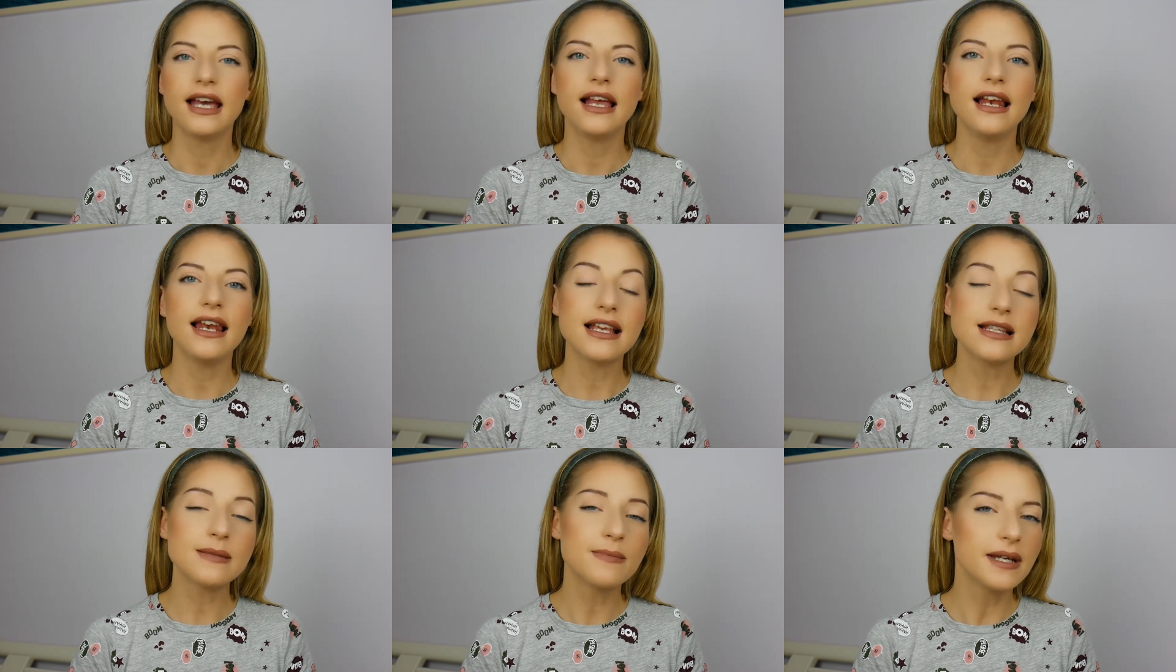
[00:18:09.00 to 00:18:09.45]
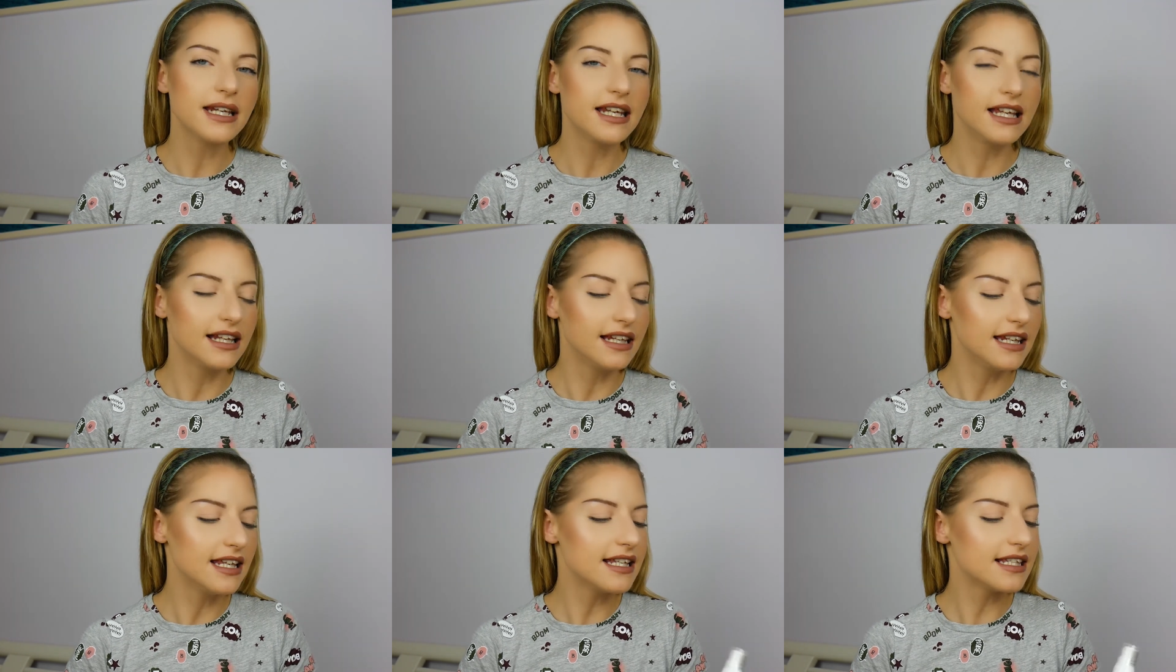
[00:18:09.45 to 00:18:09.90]
Last but
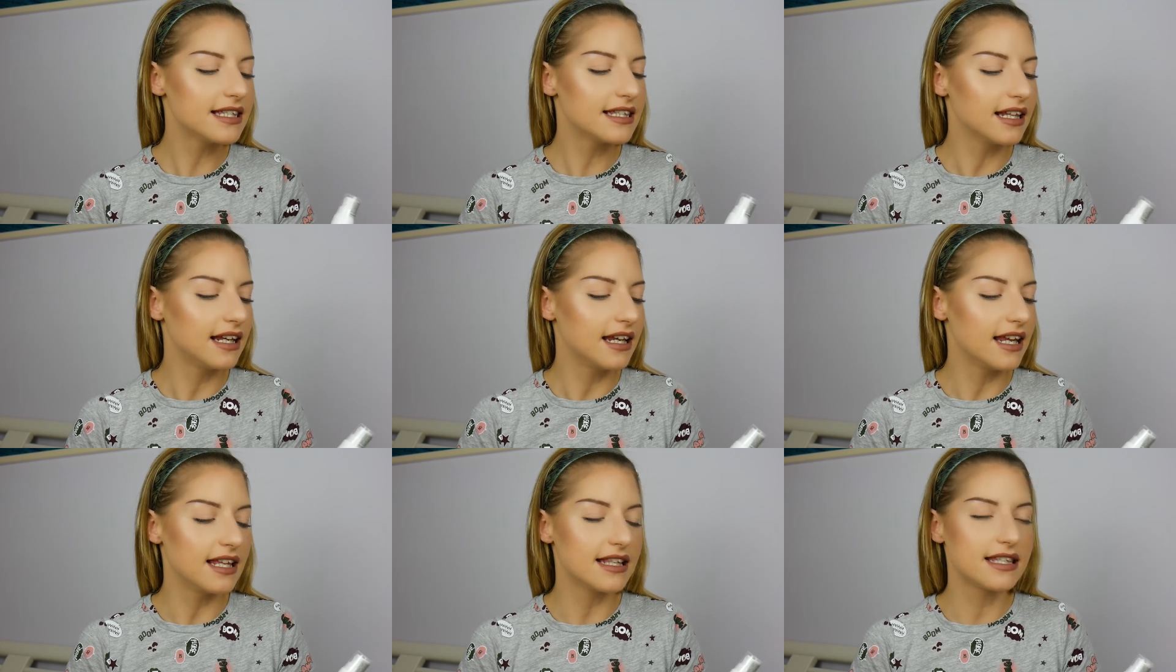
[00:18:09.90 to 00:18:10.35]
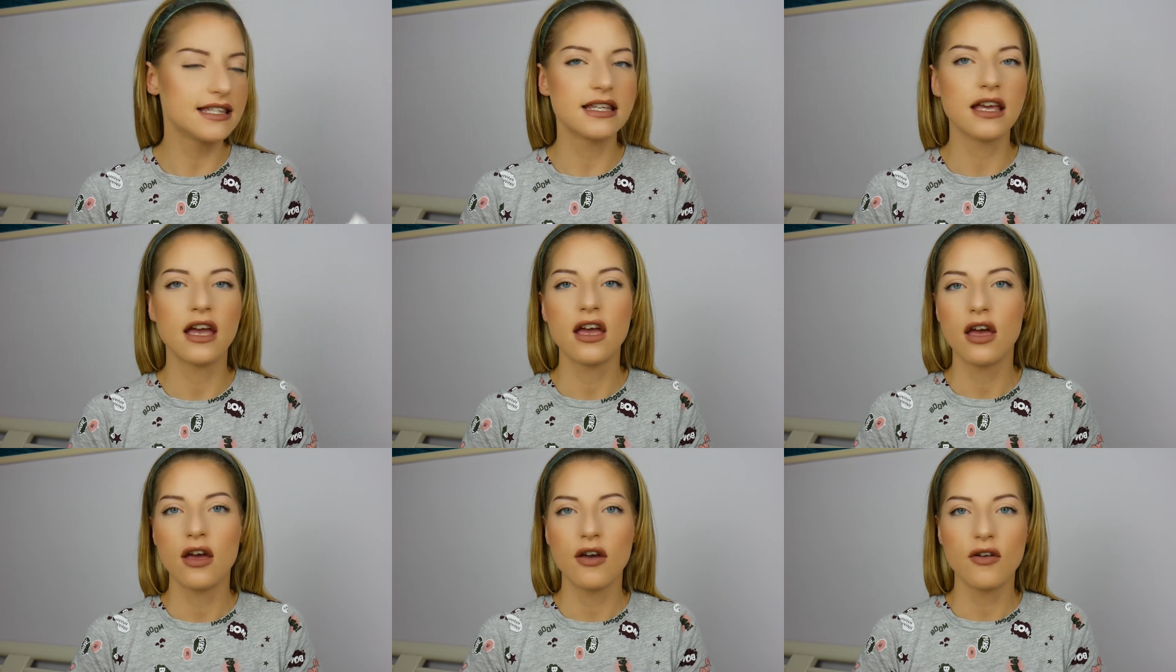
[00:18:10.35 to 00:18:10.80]
not least, let's
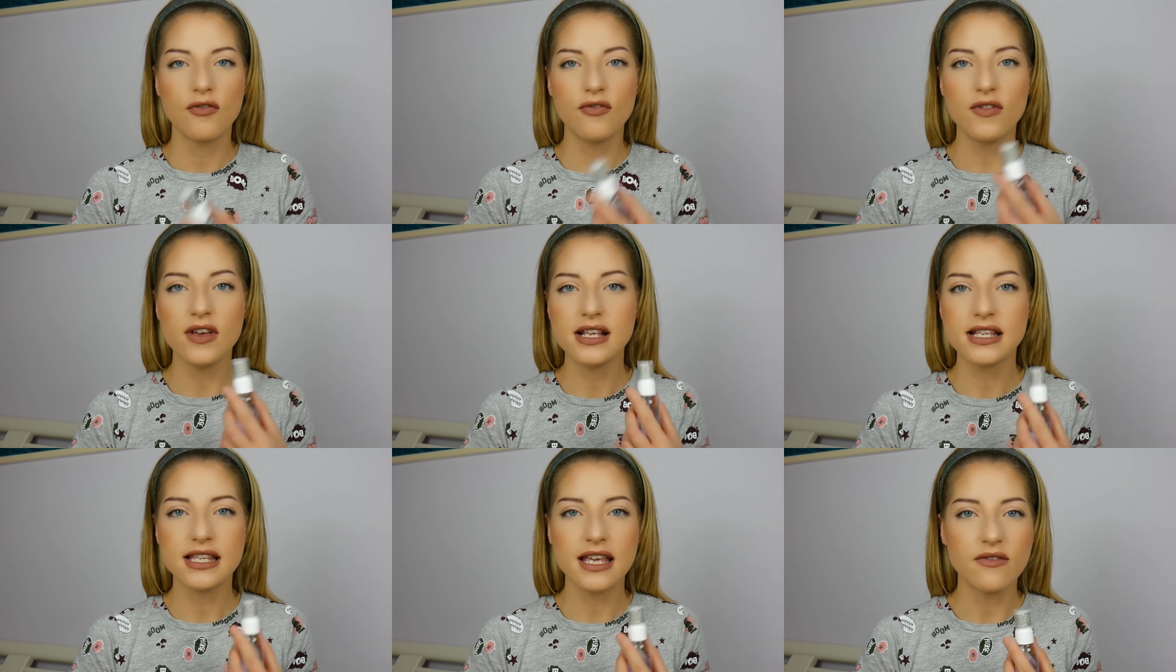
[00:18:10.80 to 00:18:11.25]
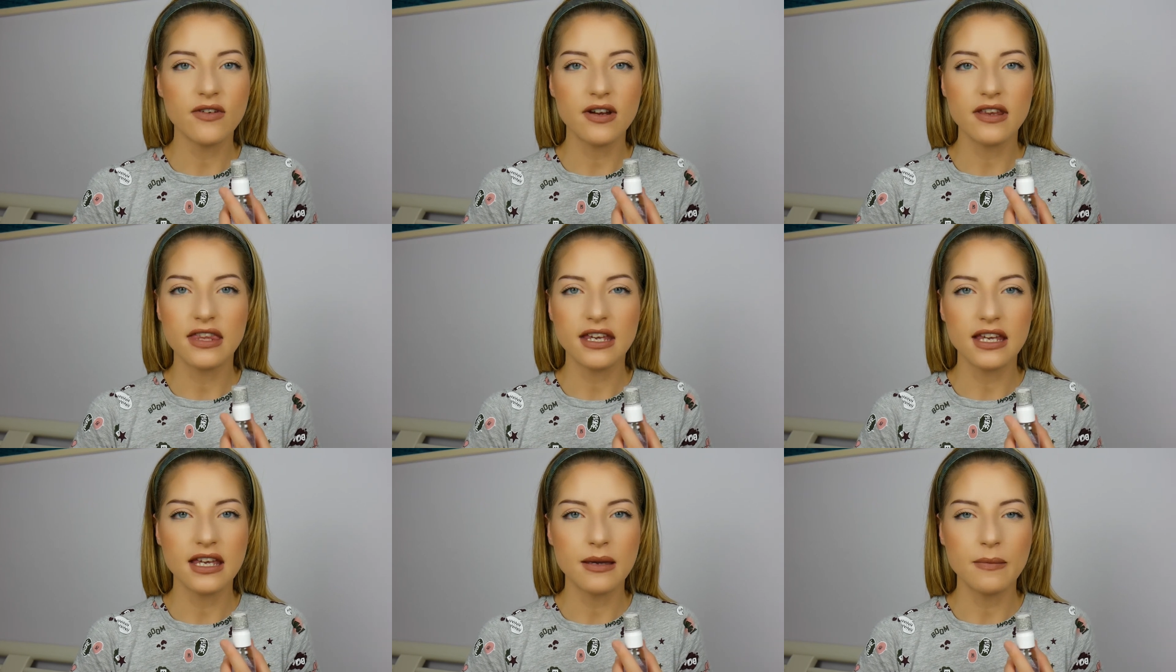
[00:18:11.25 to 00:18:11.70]
fix
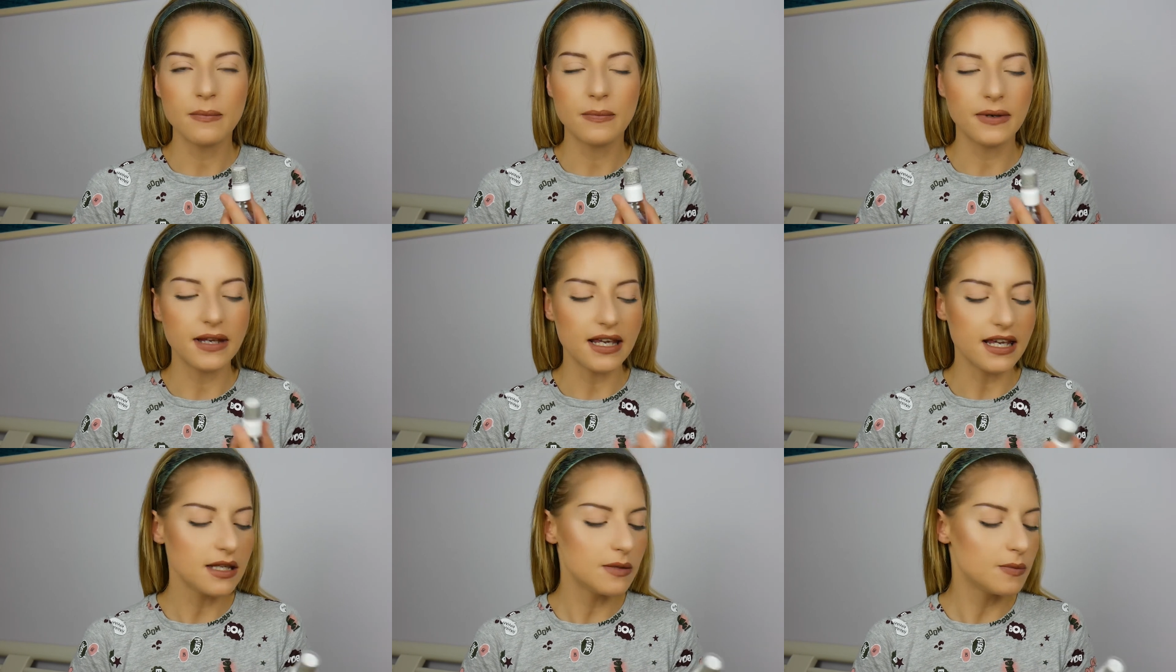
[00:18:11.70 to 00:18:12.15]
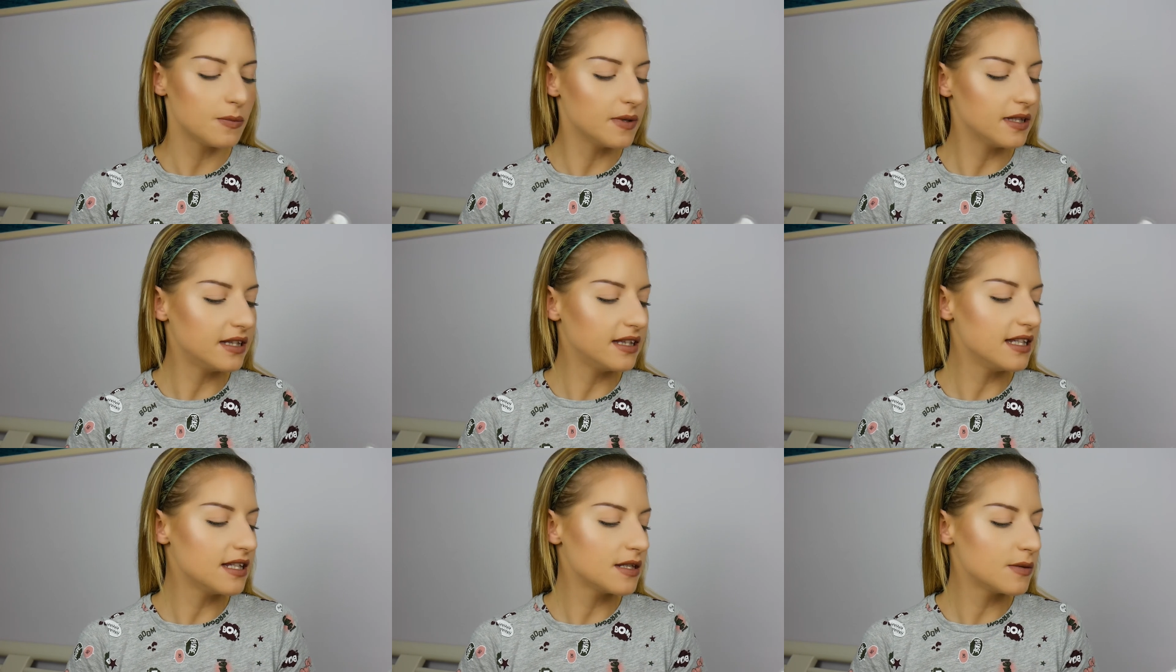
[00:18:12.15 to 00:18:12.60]
everything in place
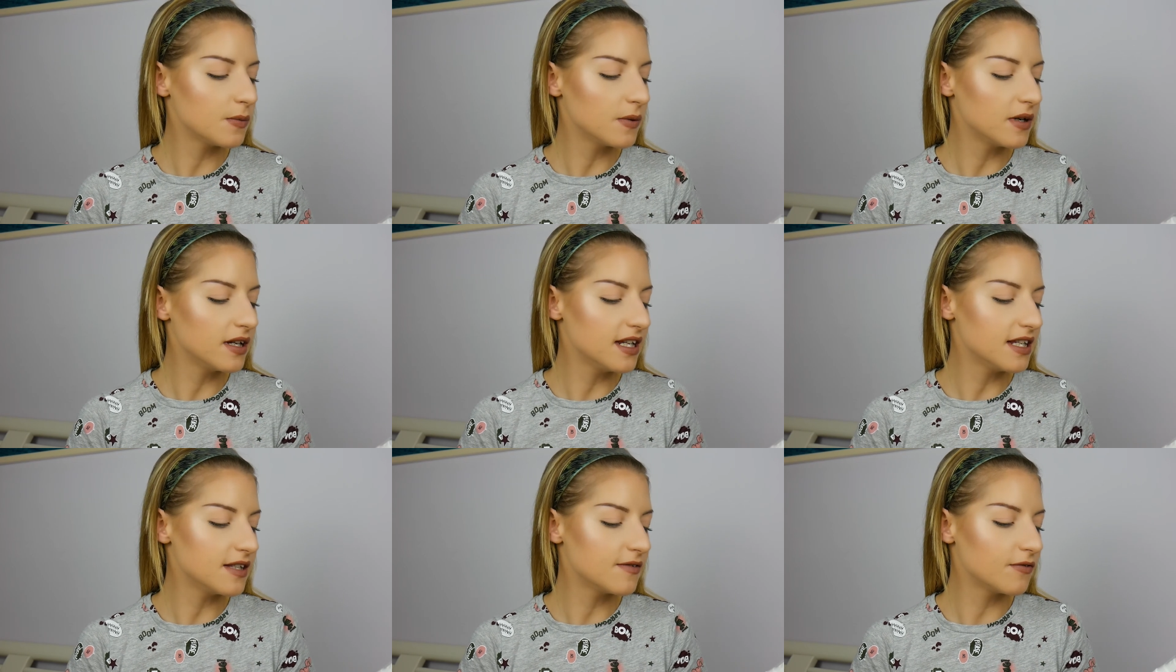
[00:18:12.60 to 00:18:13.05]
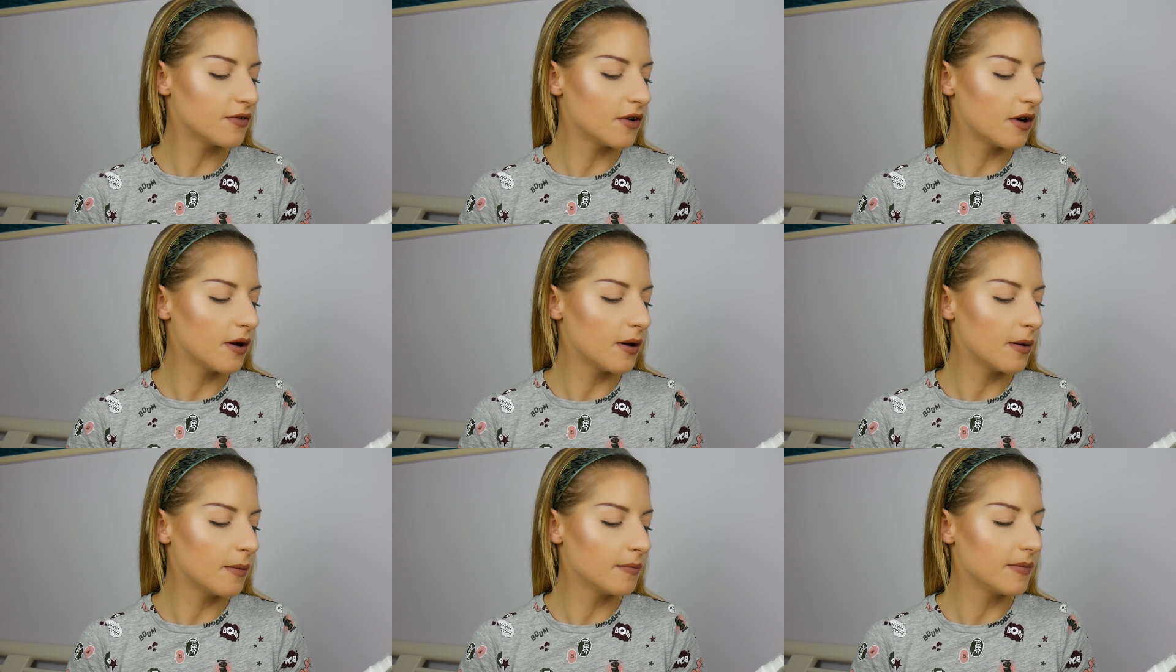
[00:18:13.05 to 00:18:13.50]
with this one is
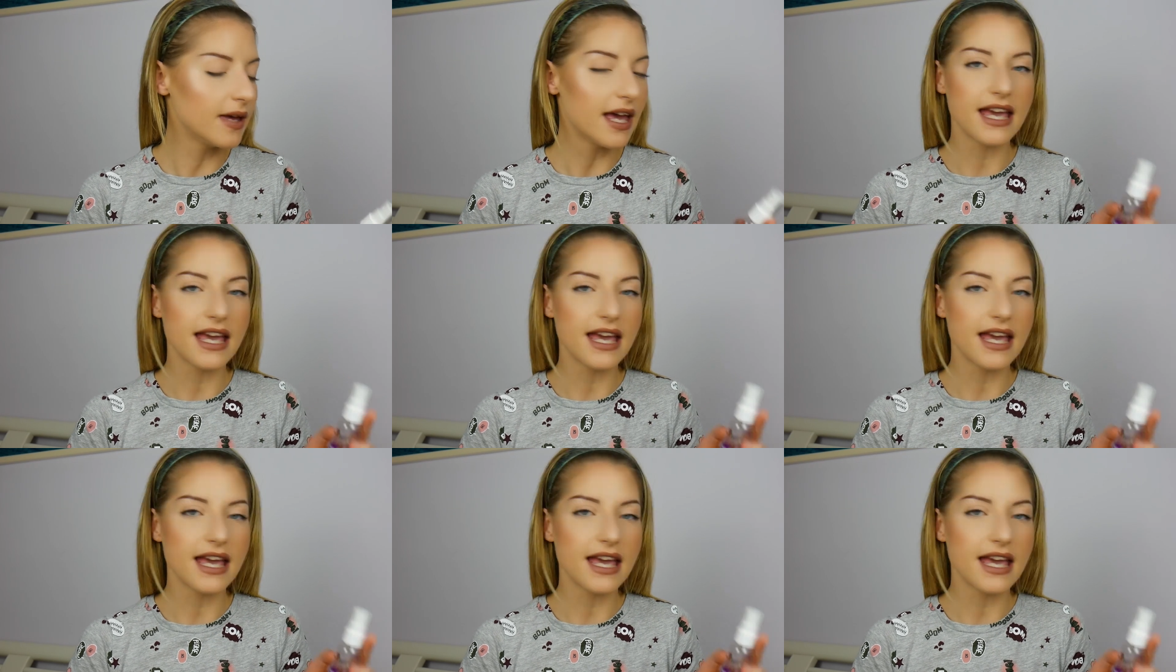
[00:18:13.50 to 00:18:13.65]
from